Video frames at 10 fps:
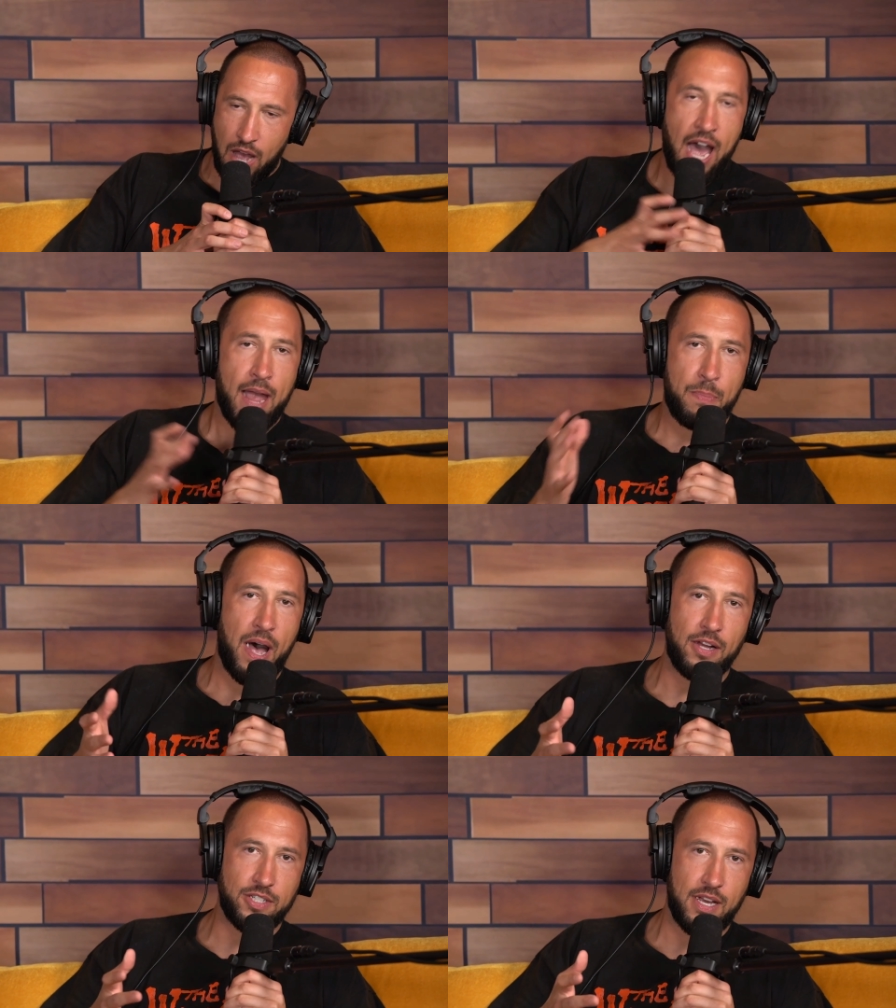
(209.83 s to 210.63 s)
I
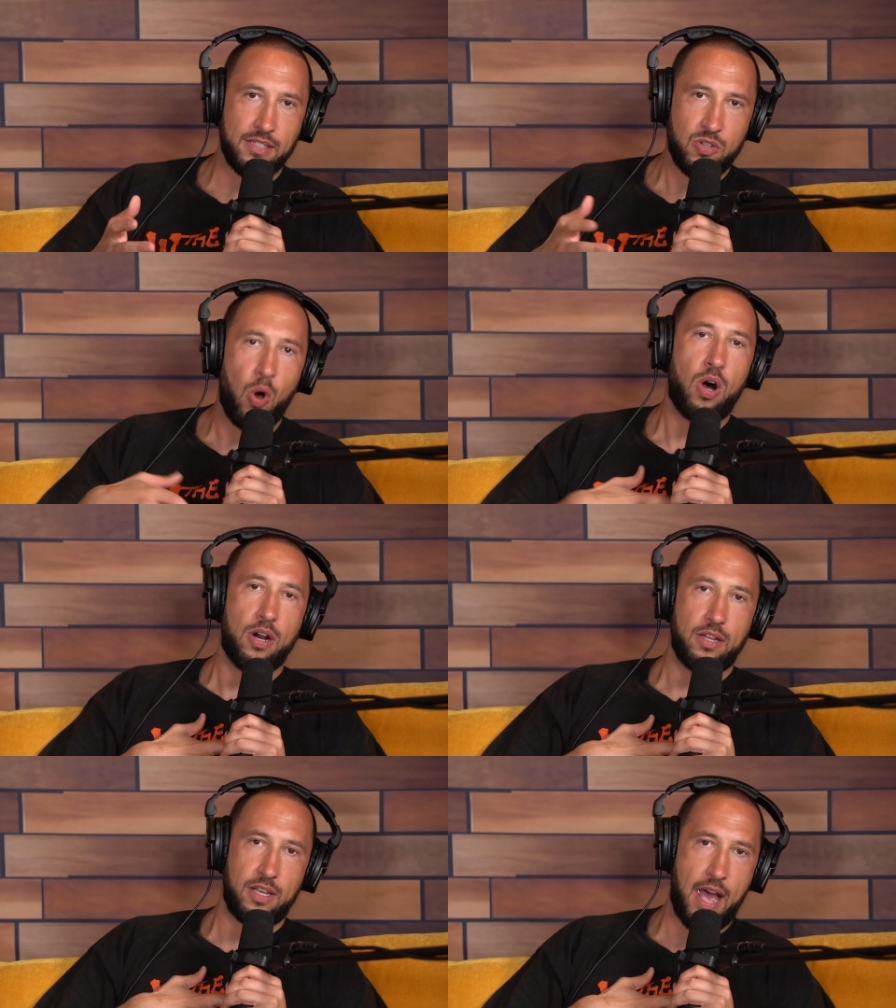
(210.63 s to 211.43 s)
apologize
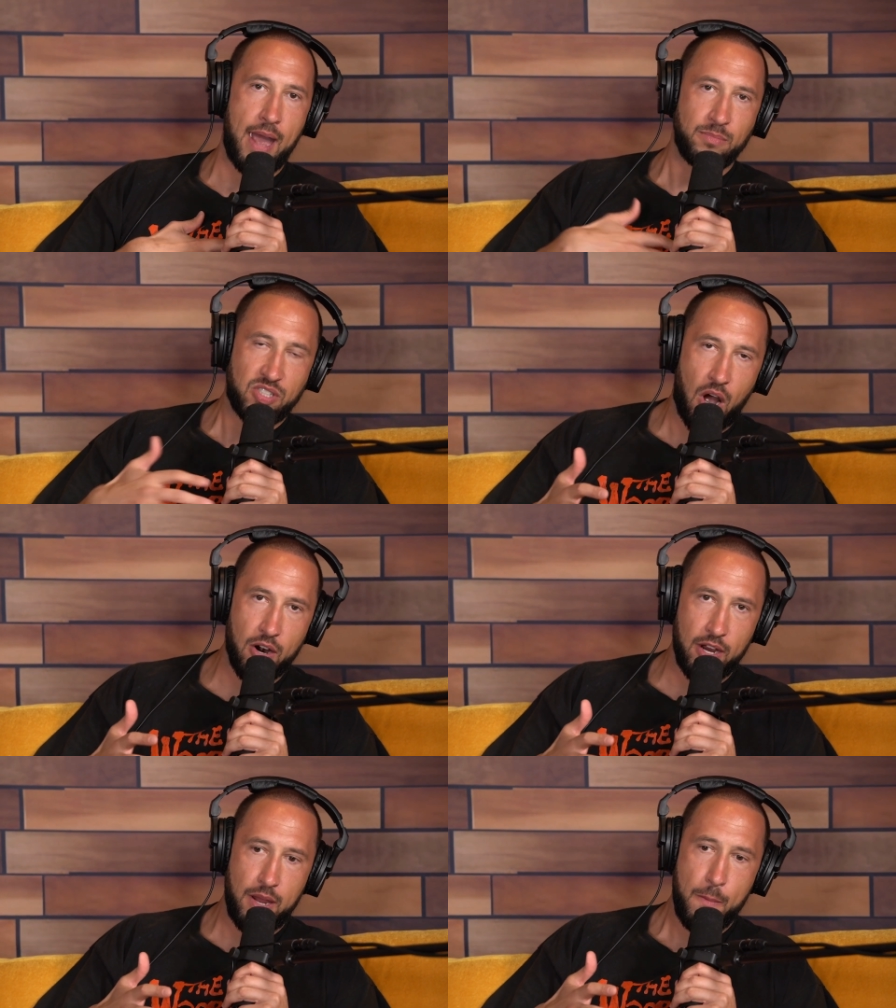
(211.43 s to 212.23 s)
wholeheartedly. I'm
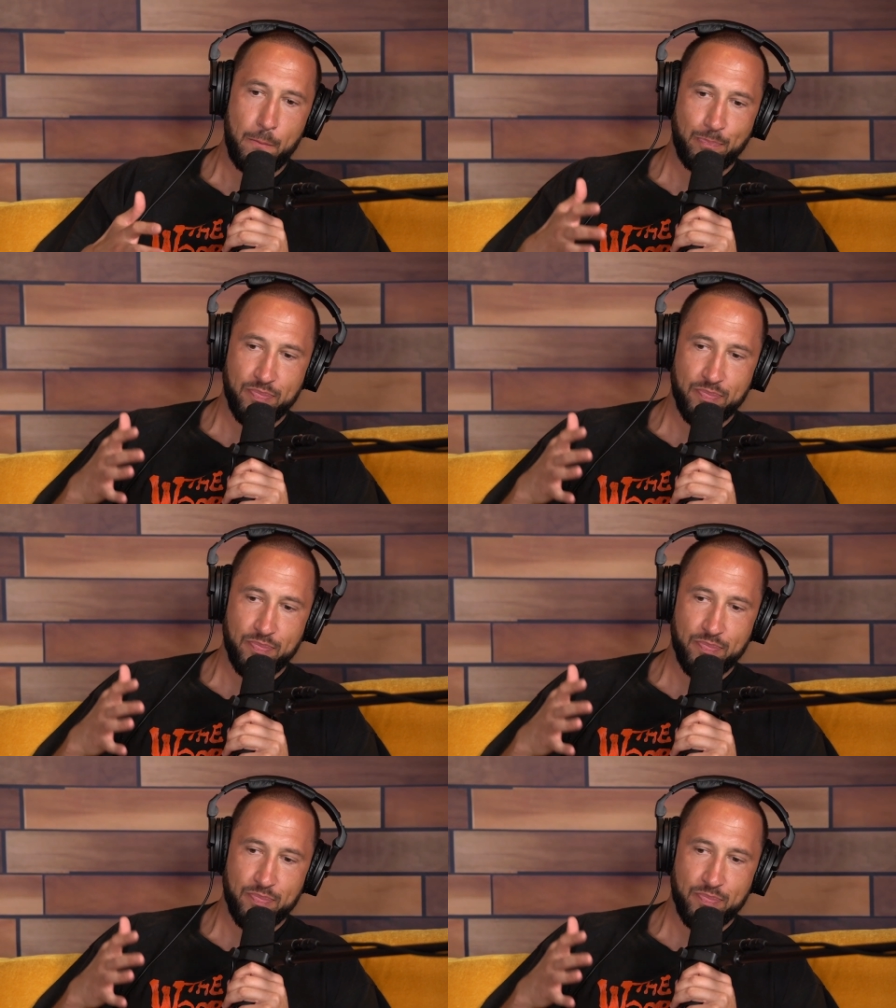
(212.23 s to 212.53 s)
sorry